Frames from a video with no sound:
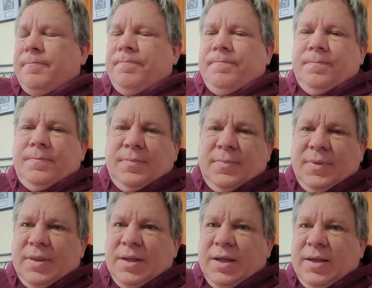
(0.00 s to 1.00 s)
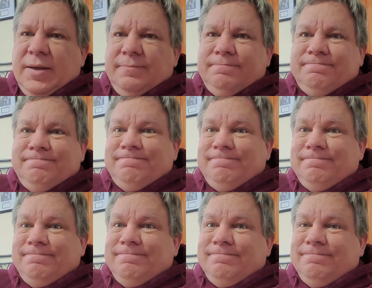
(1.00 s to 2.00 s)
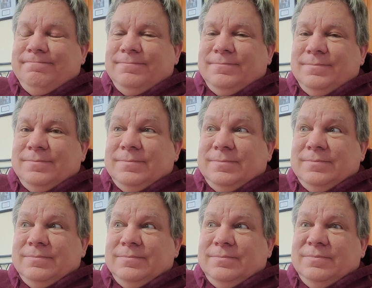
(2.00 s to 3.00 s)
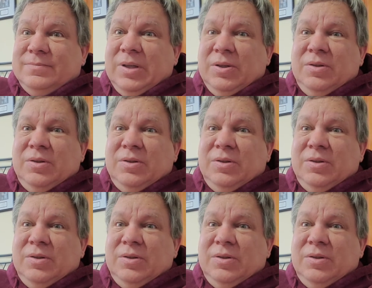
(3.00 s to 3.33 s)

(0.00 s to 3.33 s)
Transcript: Nothing is said.